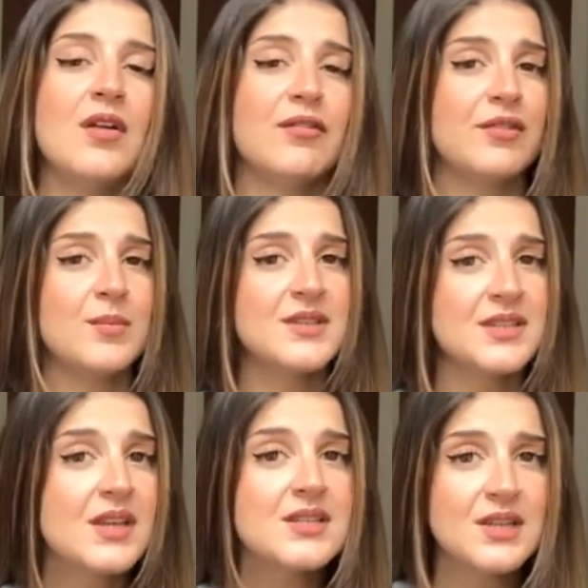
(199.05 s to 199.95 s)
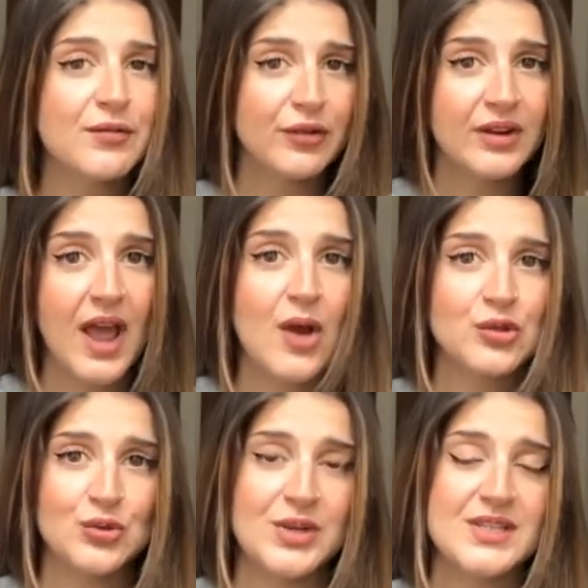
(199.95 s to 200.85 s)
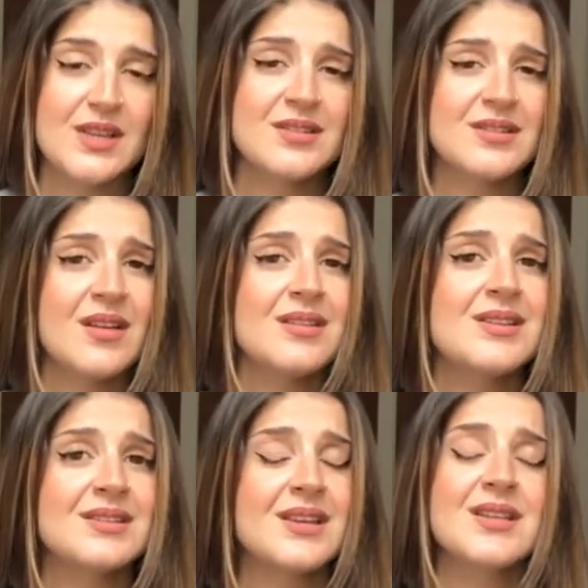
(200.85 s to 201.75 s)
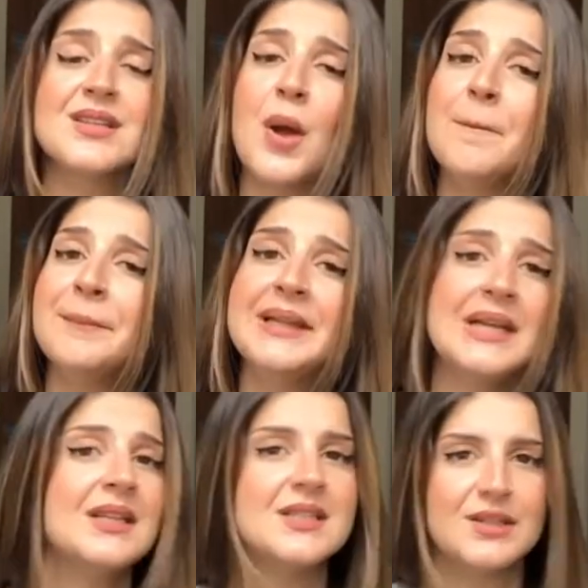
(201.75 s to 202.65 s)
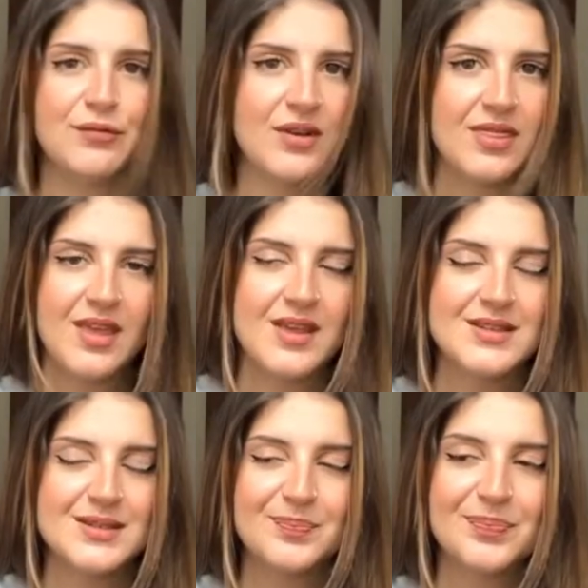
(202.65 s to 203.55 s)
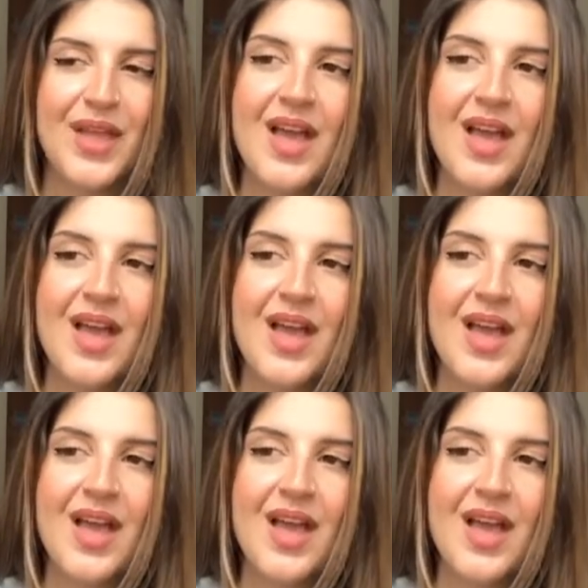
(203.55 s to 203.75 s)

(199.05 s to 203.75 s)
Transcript: from six different countries that study six completely different things.